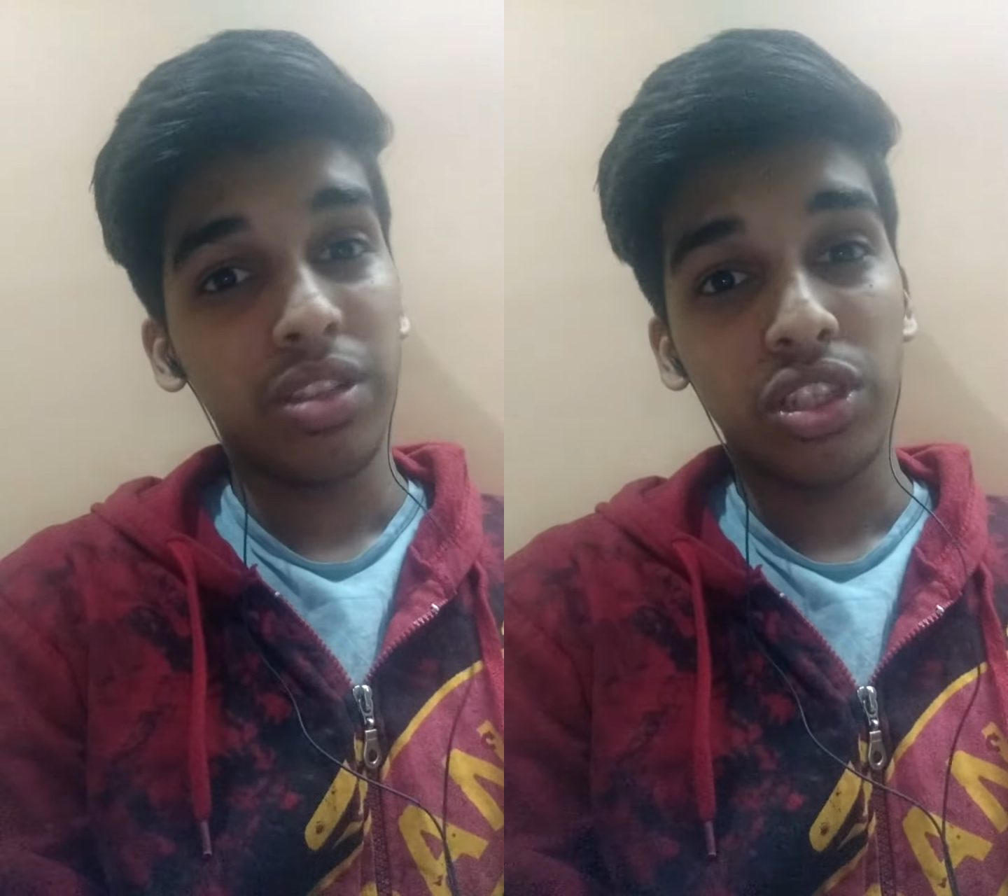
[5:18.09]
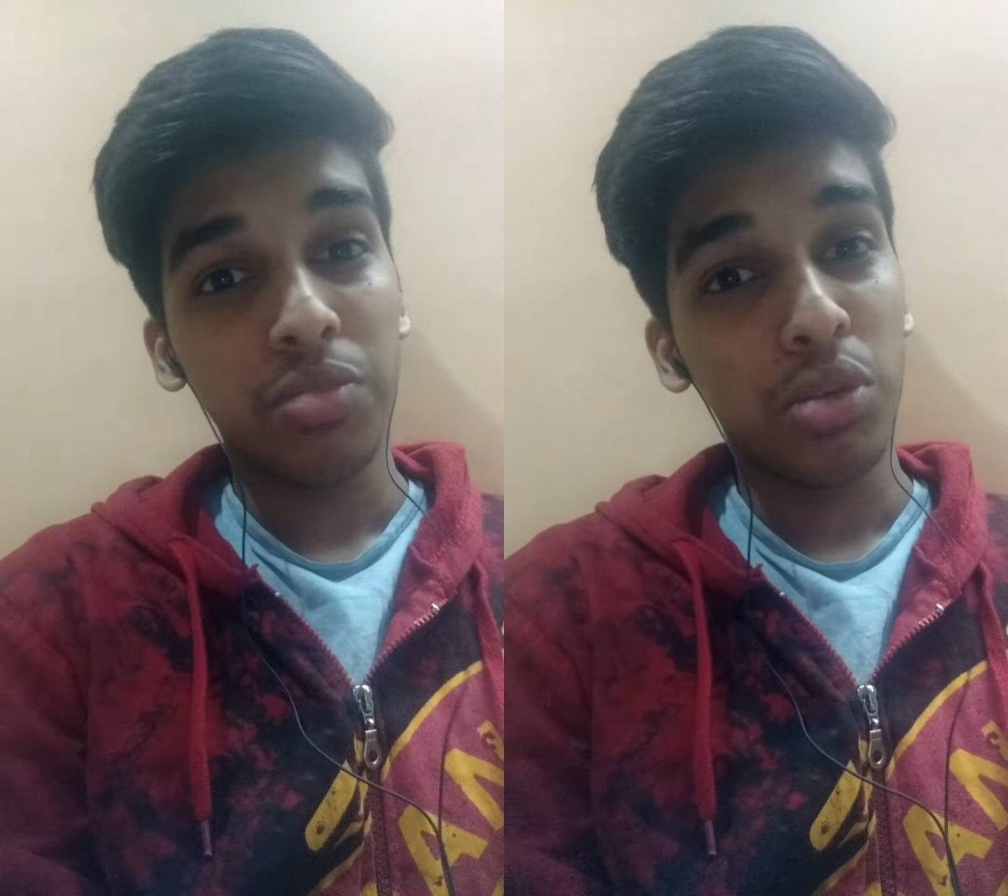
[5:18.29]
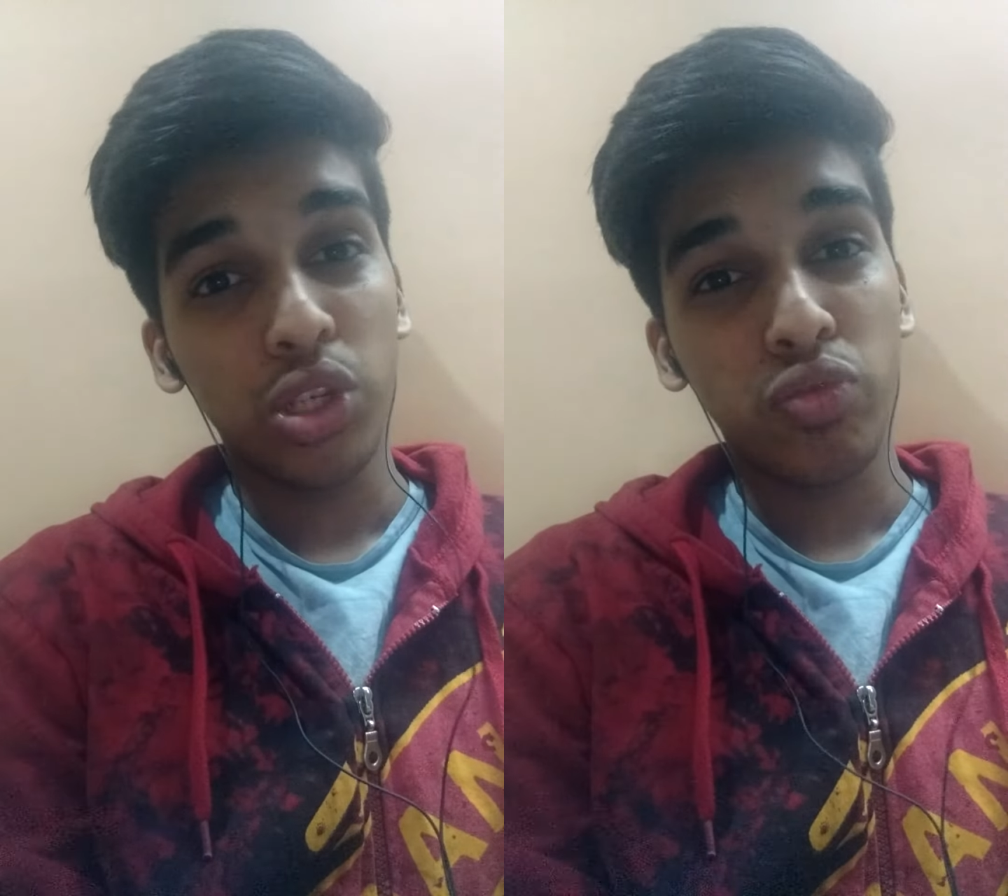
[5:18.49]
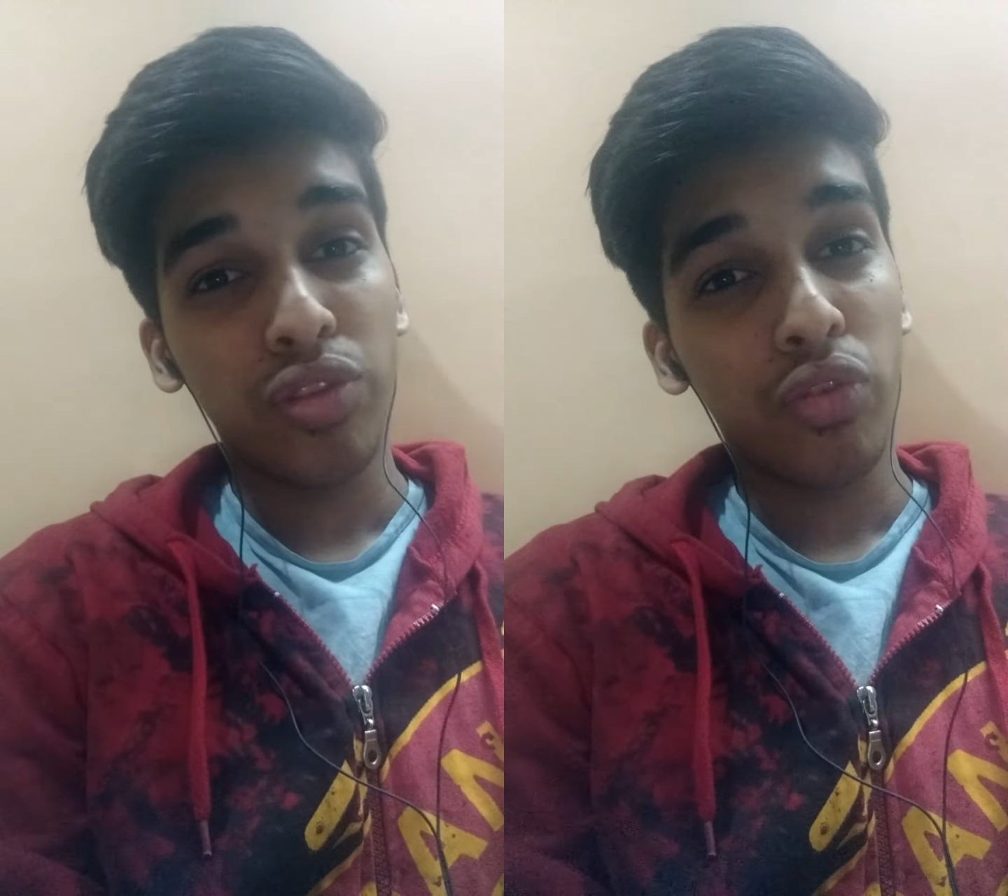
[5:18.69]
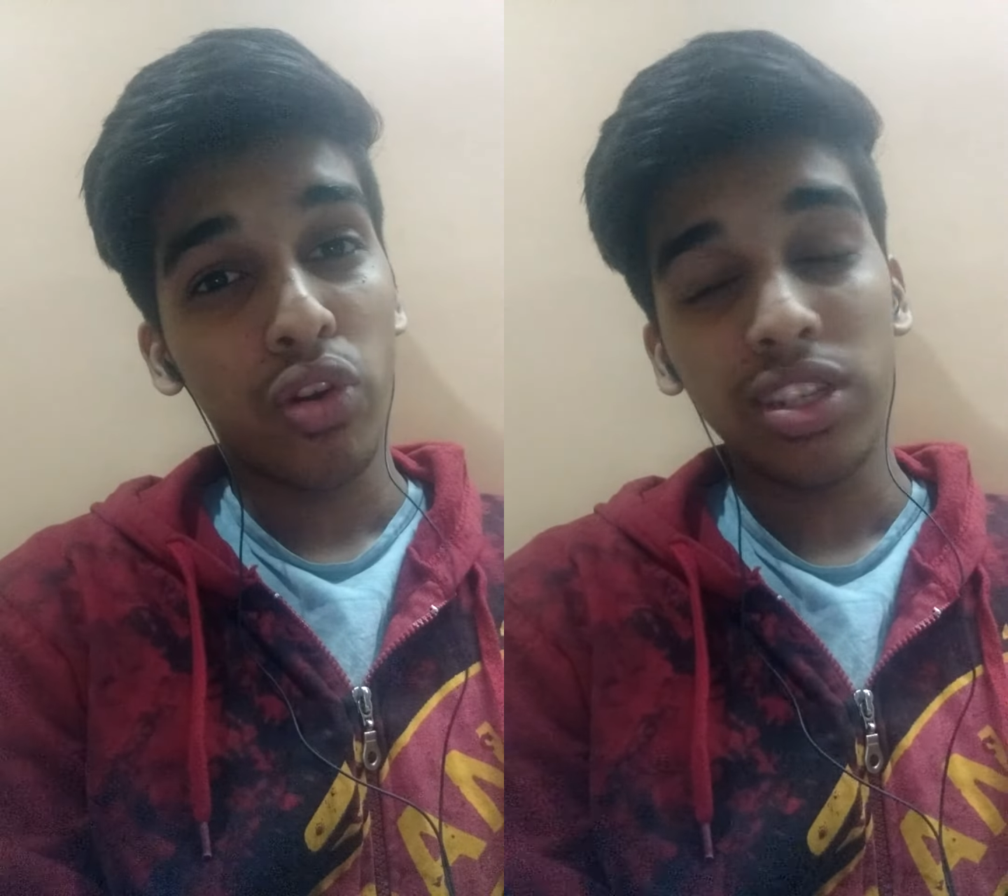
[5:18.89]
It's a must
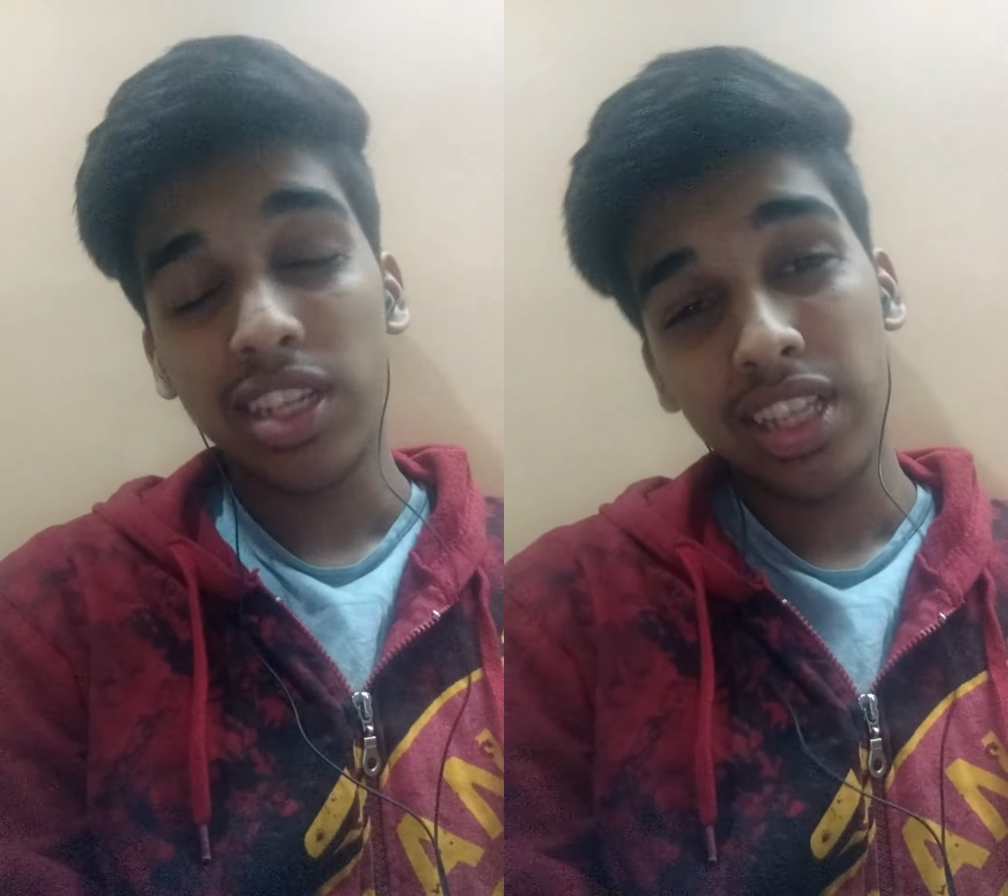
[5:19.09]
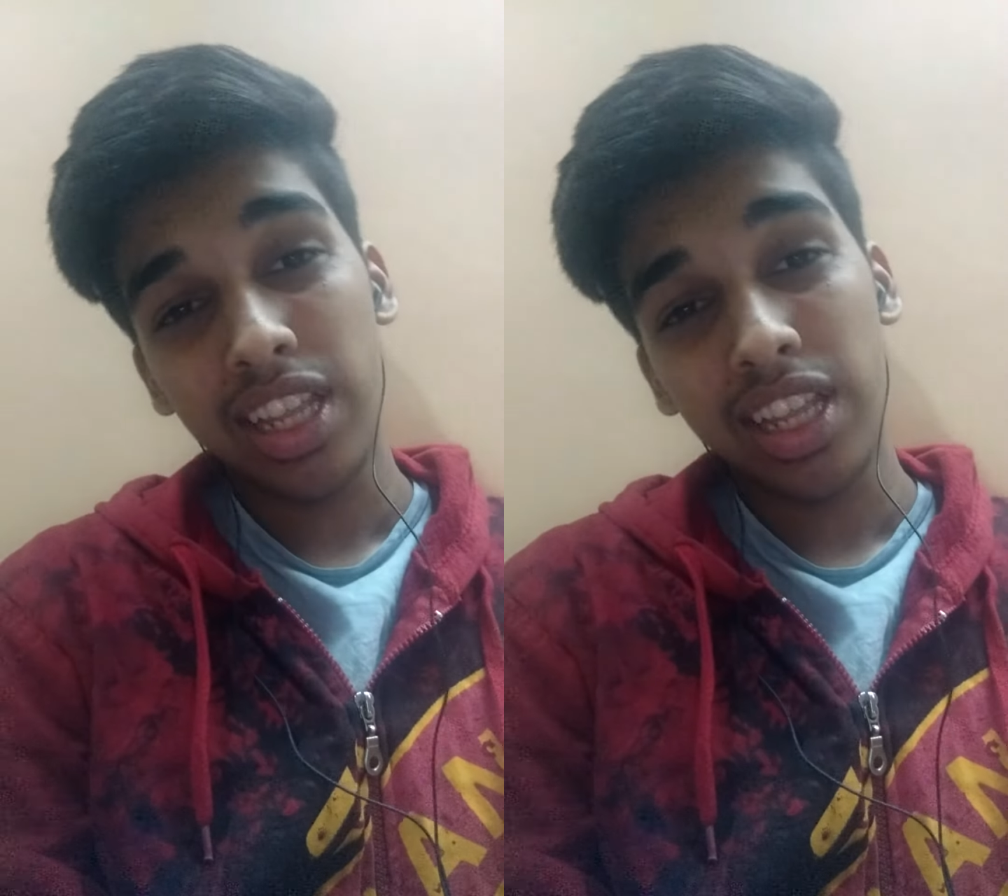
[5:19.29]
win for us and